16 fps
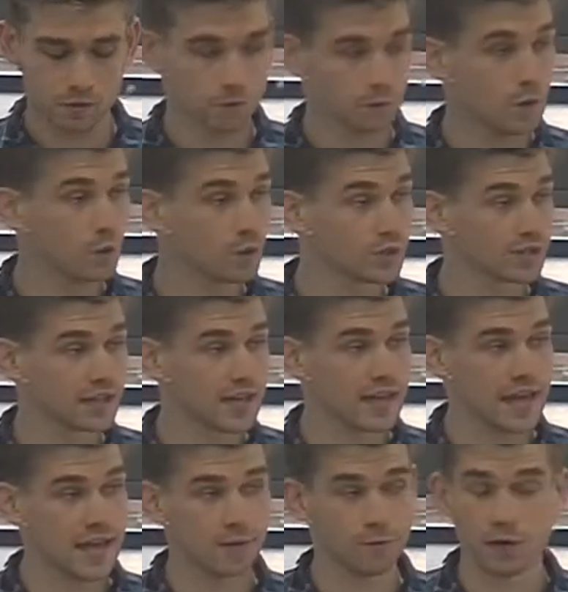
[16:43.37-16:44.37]
We will
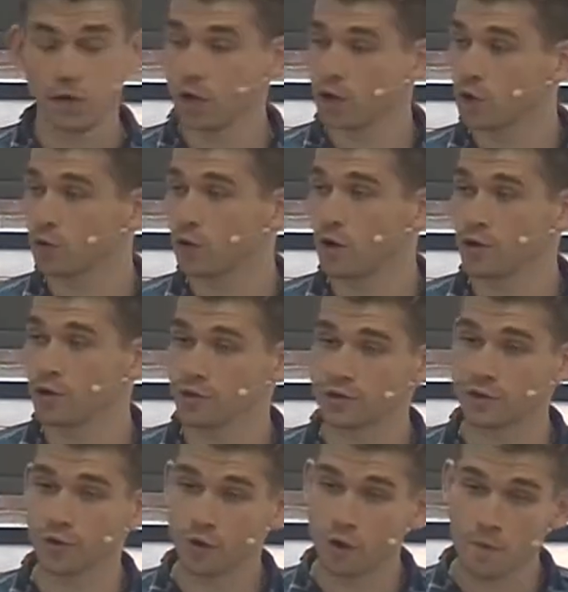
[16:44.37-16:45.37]
see, if we look around us,
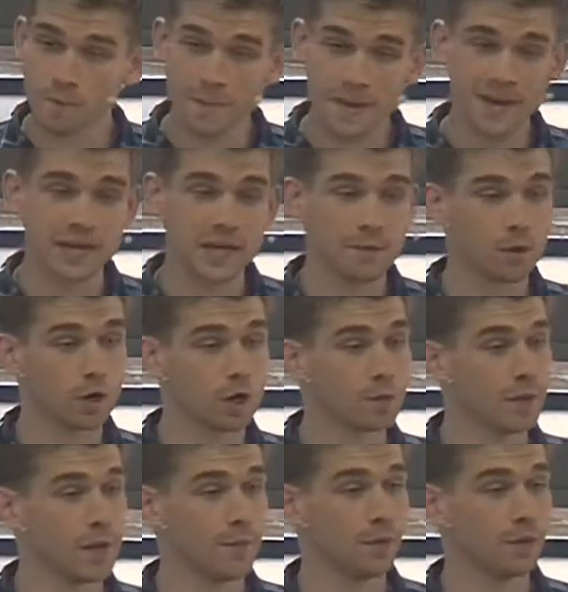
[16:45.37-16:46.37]
that there are many poor
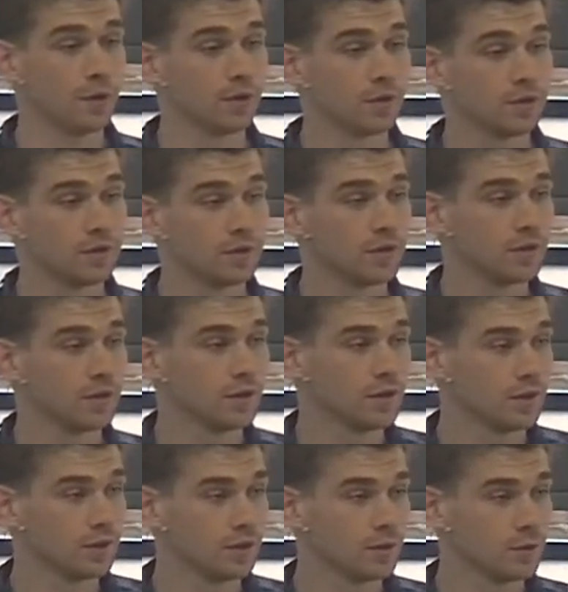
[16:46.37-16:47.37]
people.
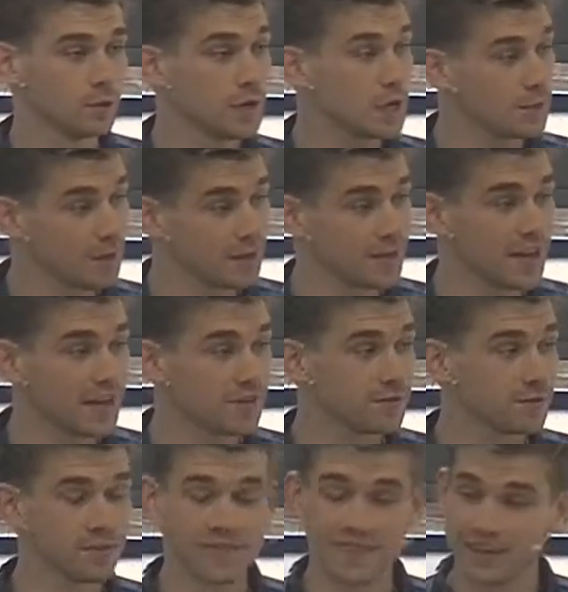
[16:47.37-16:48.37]
We can be
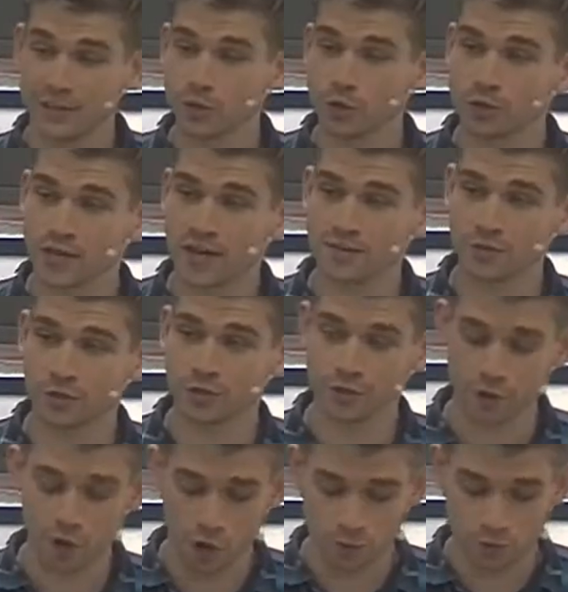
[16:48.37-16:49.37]
thankful that they don't have
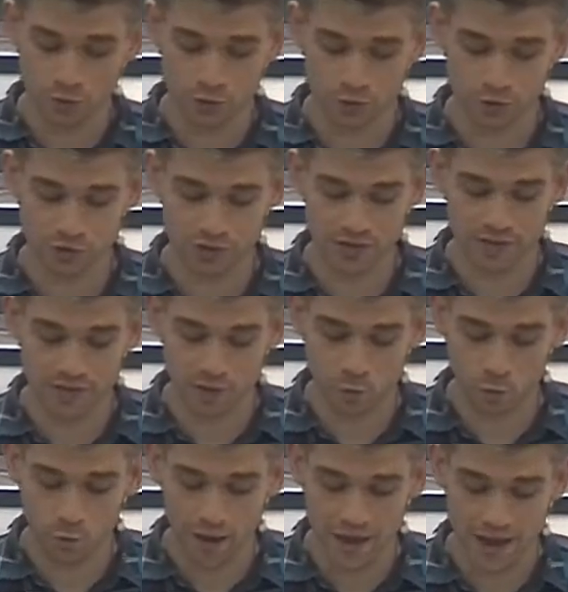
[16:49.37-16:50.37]
certain obstacles in their
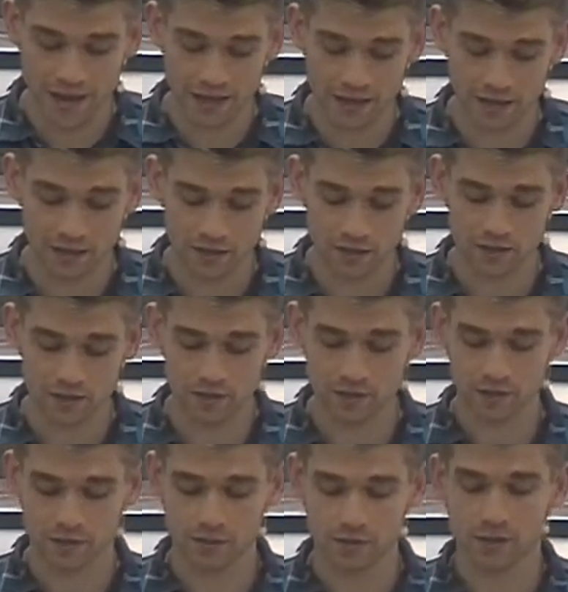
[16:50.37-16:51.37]
way,
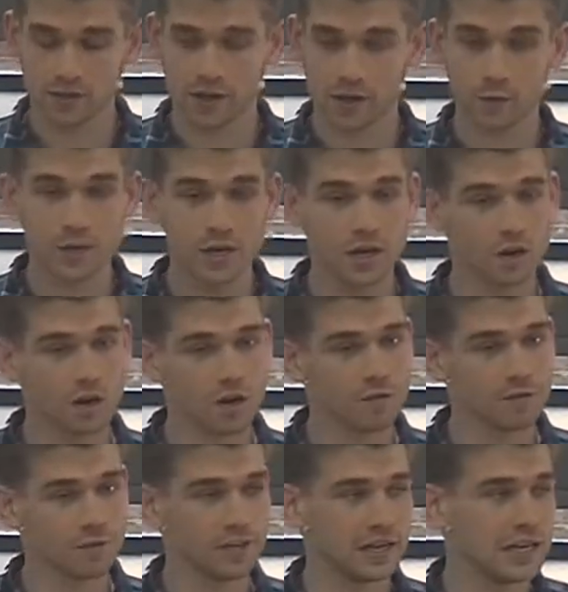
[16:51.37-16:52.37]
and we can
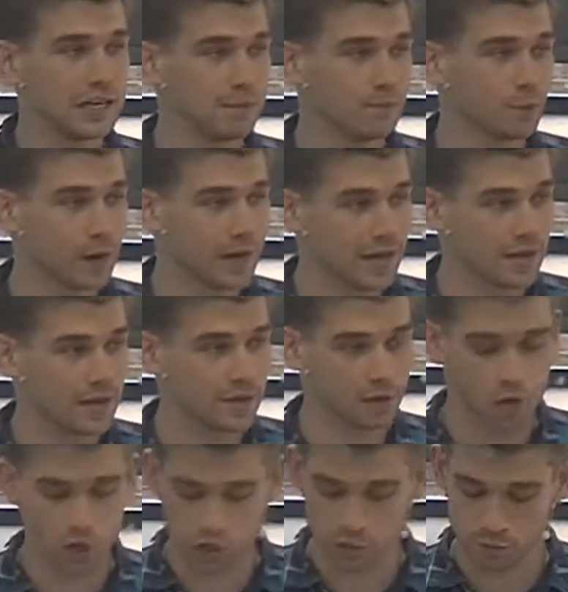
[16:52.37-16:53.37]
confidently bring the
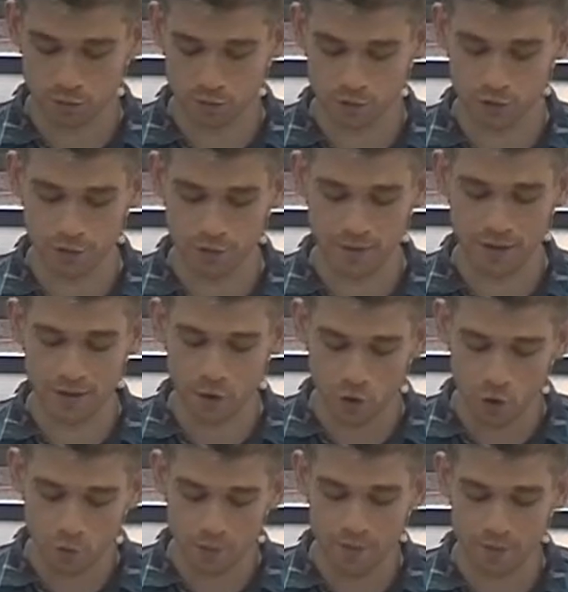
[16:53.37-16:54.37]
gospel to them and
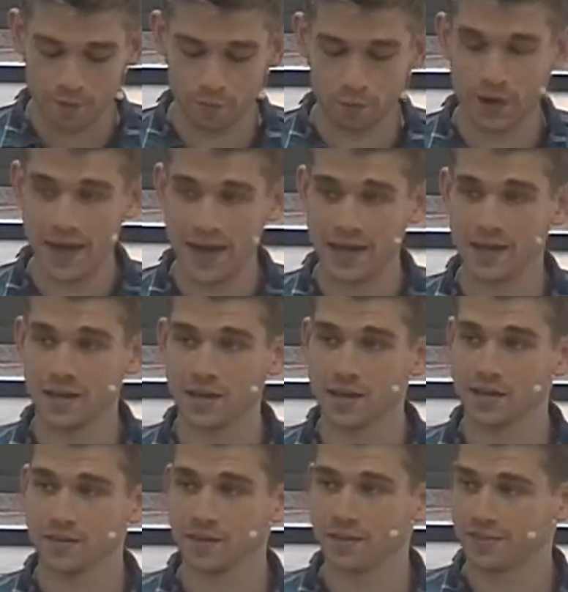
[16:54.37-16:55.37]
hope and pray
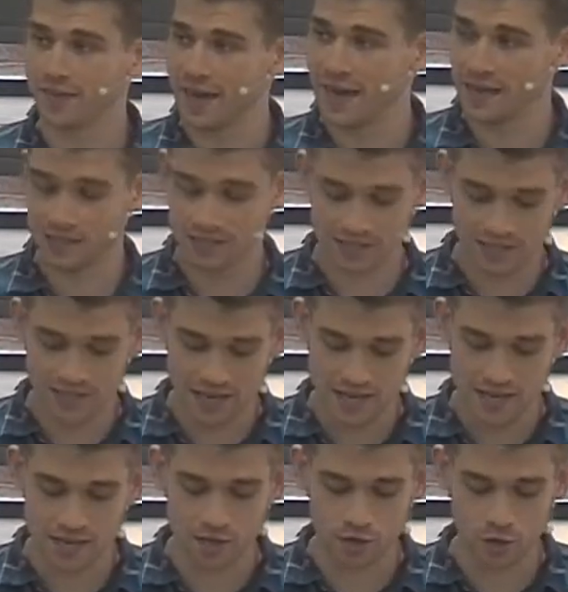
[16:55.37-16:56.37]
that they
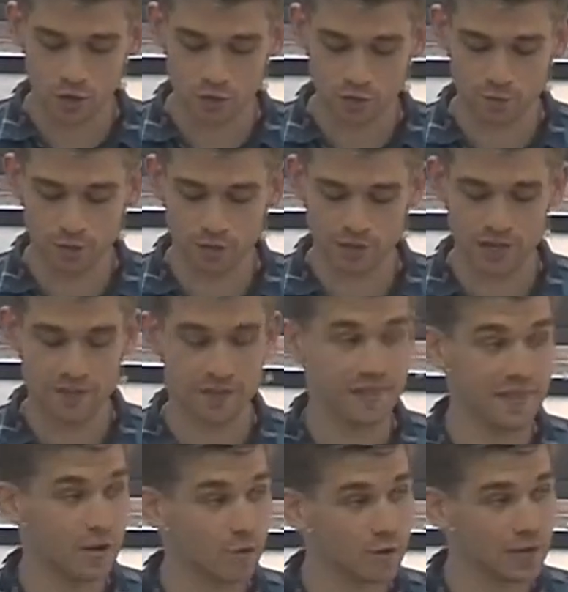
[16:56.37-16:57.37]
see God's mercy and
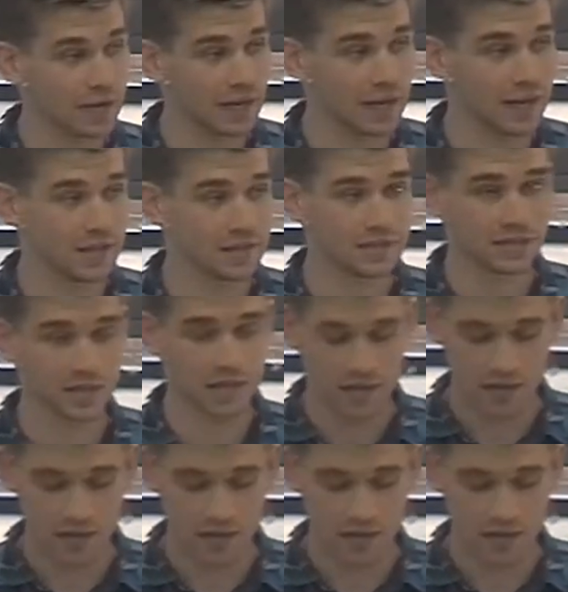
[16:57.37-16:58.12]
that they realize